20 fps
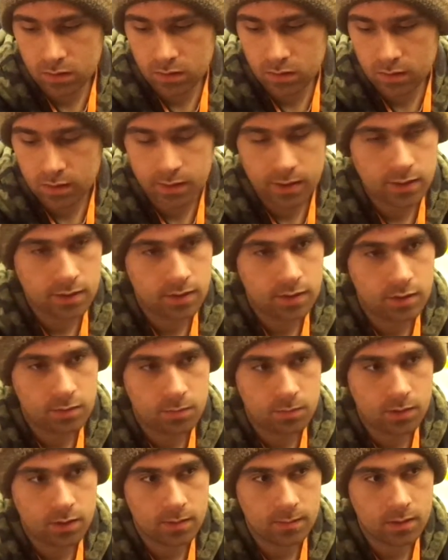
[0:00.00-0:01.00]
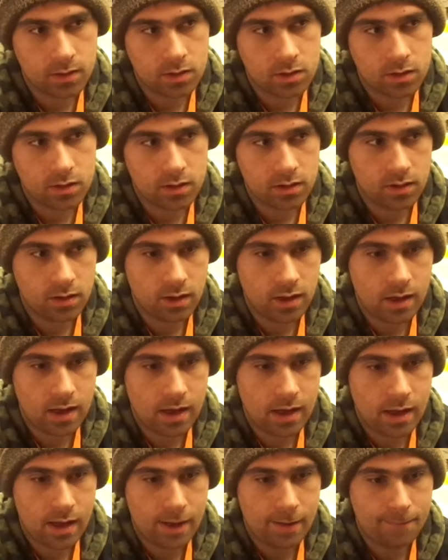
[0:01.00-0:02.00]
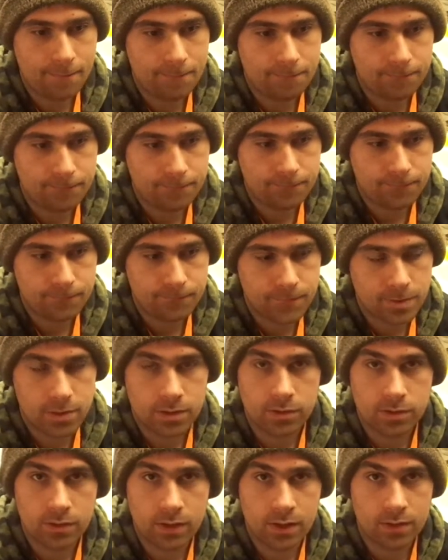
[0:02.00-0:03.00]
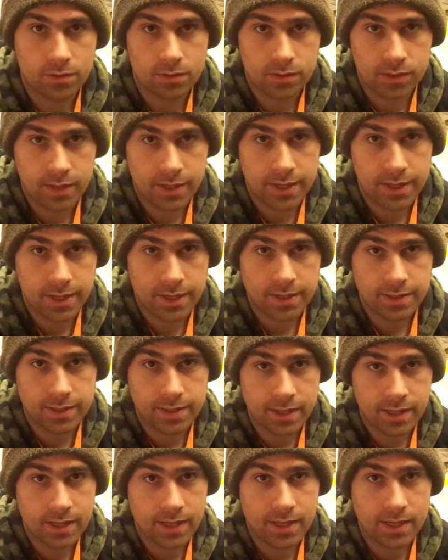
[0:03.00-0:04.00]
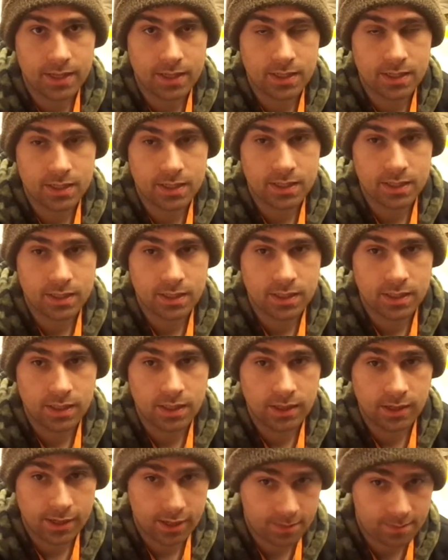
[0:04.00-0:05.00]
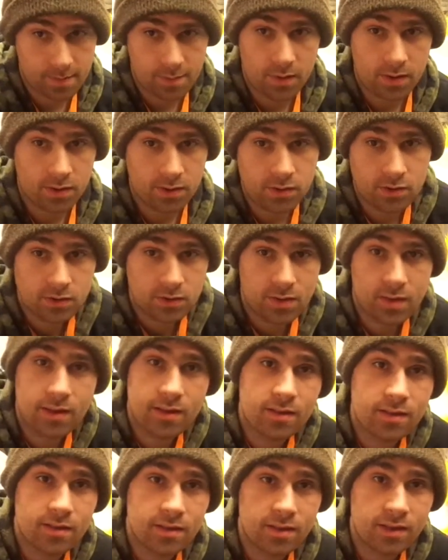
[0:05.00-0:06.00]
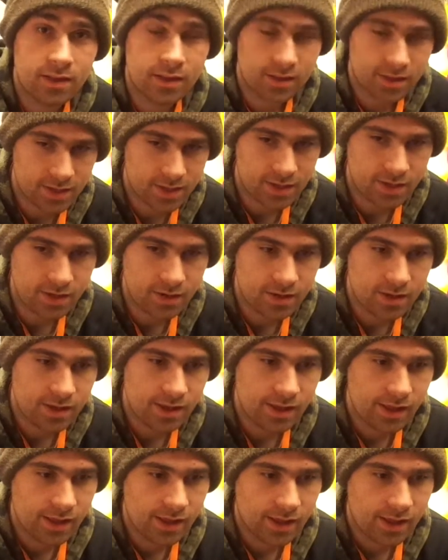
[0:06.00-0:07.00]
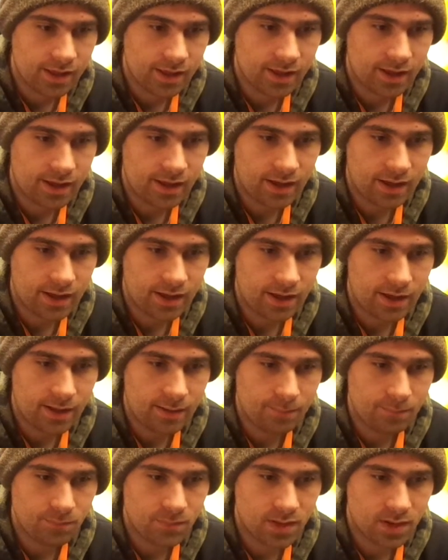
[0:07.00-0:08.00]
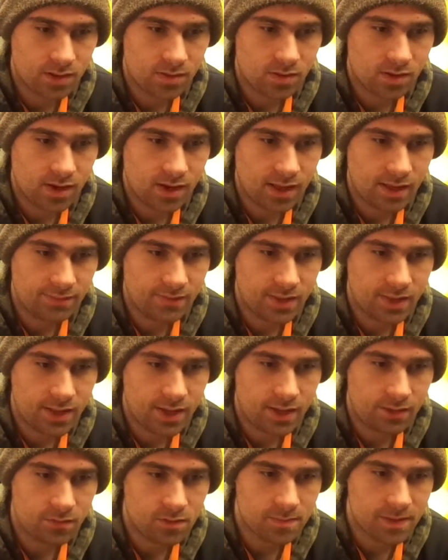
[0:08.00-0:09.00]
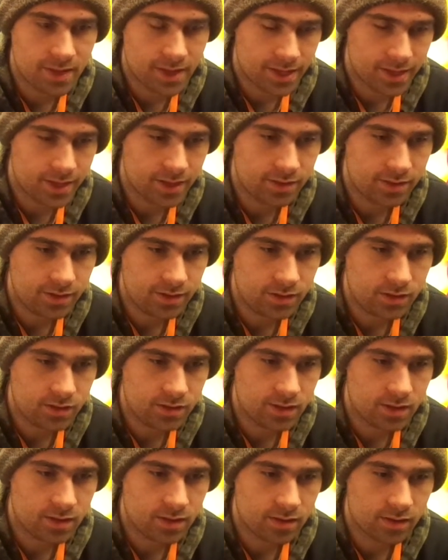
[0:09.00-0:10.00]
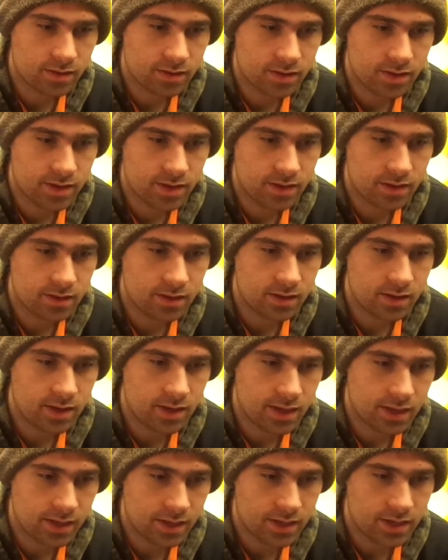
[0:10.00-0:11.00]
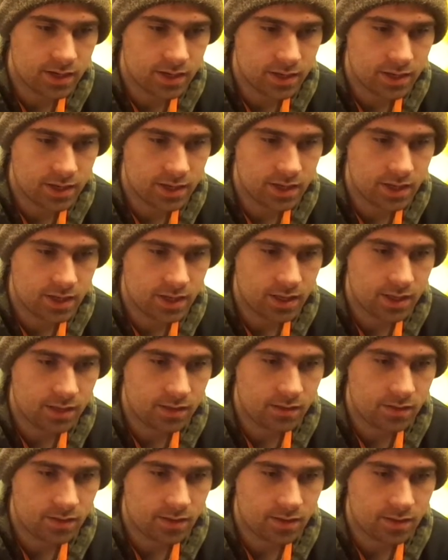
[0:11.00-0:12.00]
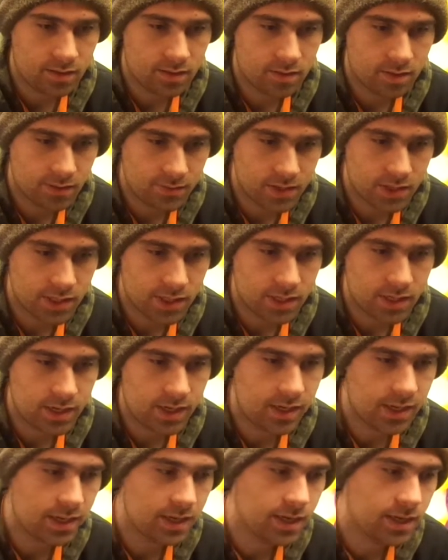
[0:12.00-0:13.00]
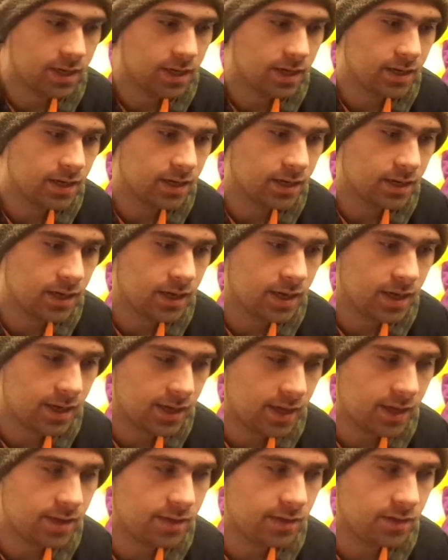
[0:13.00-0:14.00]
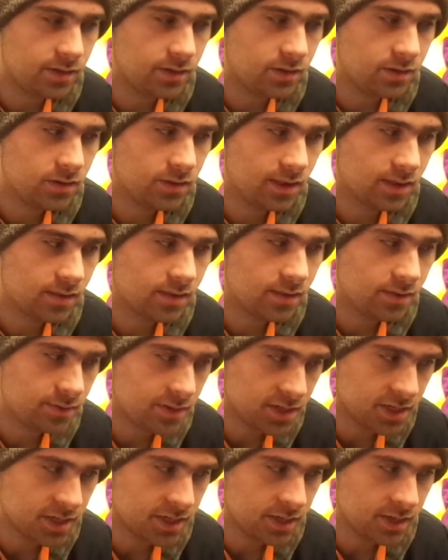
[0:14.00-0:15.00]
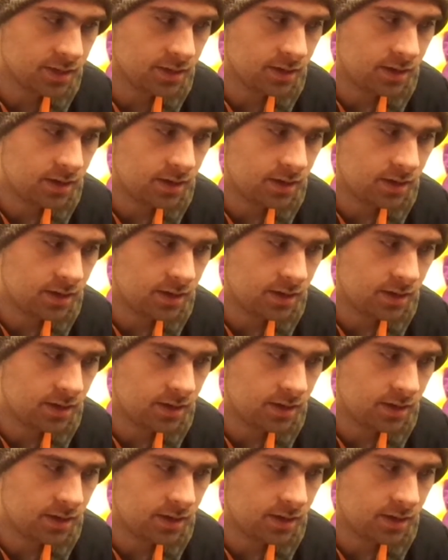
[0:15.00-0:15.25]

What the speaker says: That's pretty much it. So I'll see you guys at Anime Blossom 2016. The next con after that would be AAC 2016, then ANE 2017, and AAC 2017,